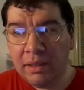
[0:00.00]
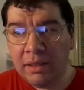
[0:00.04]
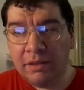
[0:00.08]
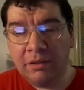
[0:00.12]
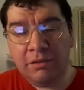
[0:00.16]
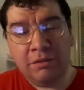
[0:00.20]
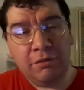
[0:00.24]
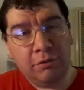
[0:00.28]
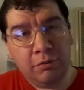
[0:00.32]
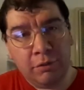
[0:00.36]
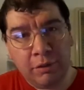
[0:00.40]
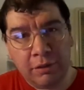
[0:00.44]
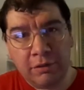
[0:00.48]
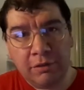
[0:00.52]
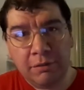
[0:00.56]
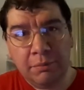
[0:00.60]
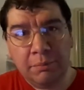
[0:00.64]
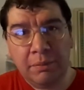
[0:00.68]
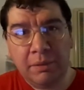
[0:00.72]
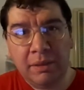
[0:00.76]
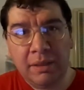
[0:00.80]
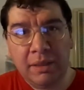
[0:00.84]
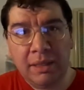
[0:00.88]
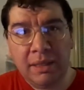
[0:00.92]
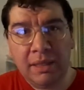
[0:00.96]
and it's
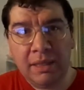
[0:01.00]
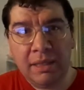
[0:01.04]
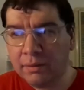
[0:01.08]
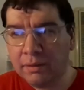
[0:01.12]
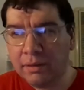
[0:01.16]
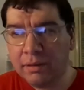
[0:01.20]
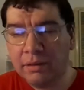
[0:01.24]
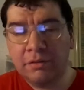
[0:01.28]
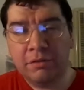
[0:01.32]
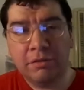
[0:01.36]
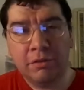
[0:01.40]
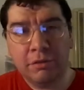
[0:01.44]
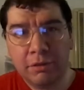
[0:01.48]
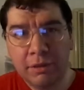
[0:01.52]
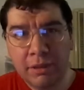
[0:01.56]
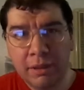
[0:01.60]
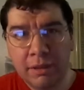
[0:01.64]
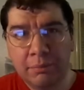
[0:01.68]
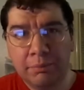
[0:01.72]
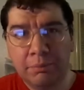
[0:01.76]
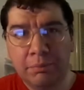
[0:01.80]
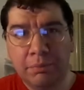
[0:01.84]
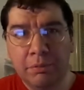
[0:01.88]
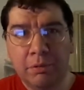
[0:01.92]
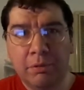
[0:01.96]
directed by
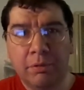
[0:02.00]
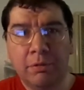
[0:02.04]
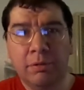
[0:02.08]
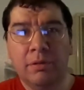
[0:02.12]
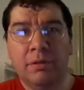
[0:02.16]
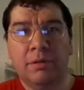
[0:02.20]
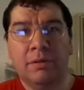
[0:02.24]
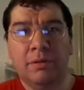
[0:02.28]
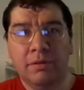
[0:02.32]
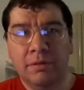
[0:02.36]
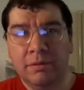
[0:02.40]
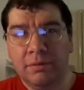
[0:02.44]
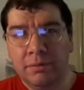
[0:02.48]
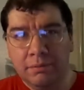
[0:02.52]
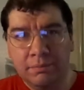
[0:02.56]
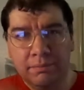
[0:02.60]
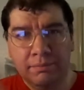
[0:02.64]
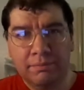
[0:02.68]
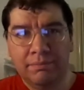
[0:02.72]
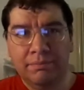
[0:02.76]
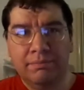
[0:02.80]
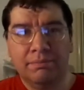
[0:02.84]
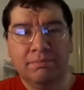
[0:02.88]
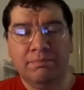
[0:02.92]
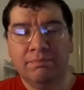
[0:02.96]
Antonia Bird.
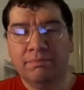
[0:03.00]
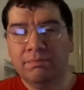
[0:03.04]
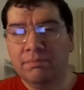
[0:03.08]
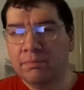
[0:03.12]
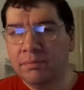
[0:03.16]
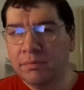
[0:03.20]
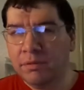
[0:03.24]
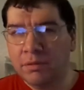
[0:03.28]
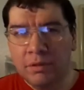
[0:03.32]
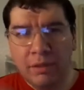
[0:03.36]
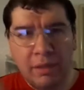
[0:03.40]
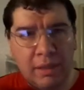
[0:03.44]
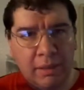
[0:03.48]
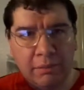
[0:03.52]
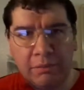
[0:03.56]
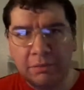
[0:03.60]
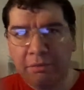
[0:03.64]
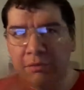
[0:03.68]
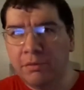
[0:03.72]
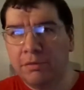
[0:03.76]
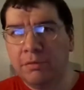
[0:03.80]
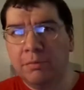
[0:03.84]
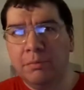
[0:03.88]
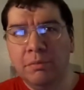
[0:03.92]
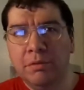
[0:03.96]
Gave
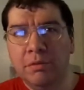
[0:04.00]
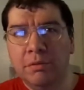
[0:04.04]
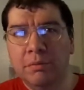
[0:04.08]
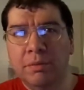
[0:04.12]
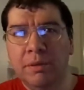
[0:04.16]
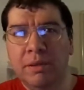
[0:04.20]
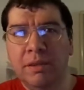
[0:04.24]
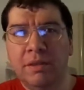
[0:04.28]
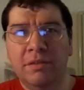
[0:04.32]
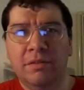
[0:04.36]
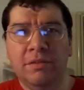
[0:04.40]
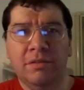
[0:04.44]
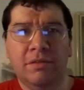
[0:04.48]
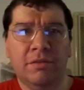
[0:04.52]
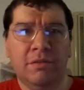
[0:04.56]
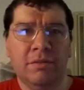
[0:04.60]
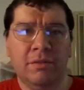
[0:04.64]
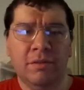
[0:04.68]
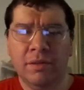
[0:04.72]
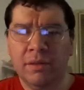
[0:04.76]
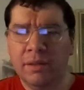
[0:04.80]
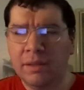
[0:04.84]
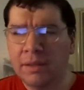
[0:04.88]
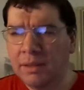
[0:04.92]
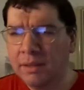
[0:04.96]
us those
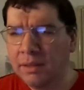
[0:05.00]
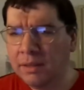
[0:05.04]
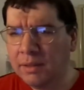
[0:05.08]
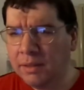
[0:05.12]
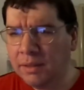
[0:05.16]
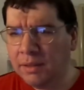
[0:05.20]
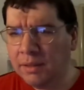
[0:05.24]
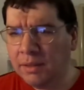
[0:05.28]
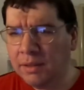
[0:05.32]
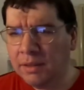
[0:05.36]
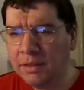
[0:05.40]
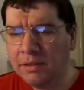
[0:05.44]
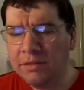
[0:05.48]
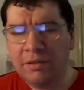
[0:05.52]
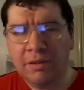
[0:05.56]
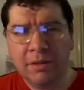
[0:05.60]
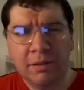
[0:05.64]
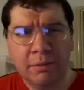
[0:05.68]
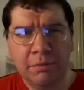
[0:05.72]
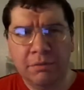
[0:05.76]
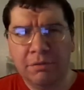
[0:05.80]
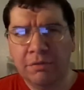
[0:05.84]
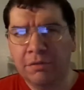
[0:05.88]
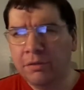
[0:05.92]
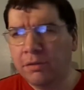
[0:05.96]
movies and
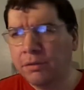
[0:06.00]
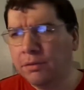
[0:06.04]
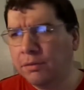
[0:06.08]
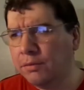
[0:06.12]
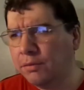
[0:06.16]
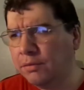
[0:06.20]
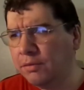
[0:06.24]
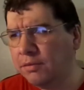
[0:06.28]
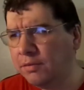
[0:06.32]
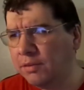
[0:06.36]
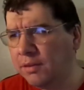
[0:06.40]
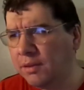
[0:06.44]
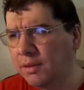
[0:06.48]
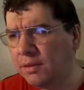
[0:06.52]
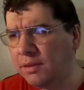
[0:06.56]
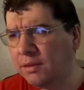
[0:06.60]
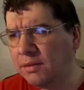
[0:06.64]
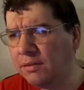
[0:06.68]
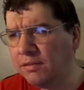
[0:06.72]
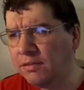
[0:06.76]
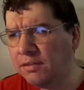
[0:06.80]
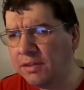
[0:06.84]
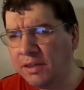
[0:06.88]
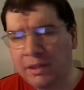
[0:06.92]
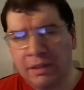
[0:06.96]
TV shows,
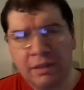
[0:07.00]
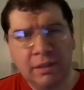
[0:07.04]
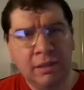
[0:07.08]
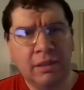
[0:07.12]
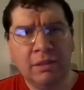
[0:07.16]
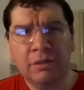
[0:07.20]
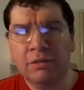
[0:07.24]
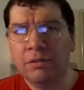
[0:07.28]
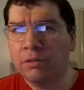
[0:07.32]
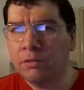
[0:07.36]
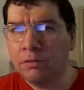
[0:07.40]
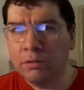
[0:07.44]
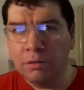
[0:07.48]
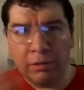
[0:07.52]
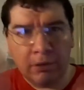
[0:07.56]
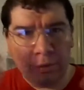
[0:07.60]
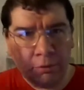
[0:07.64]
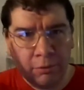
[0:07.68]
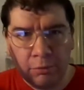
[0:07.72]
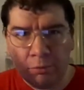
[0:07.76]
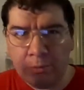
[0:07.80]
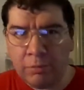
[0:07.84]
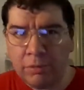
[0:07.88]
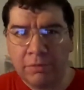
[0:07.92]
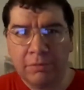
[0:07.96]
and sadly no
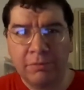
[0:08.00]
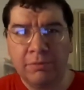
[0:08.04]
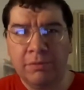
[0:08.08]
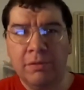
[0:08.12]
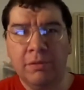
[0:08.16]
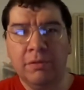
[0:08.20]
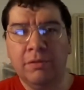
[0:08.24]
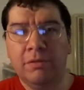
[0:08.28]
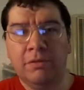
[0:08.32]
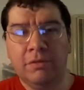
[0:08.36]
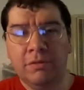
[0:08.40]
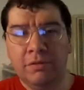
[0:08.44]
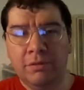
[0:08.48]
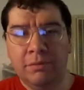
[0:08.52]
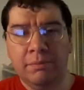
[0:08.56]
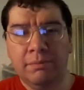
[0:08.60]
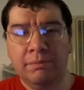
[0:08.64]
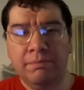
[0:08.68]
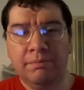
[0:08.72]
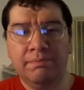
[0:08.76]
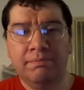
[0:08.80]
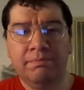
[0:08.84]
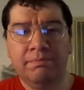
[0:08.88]
longer with us.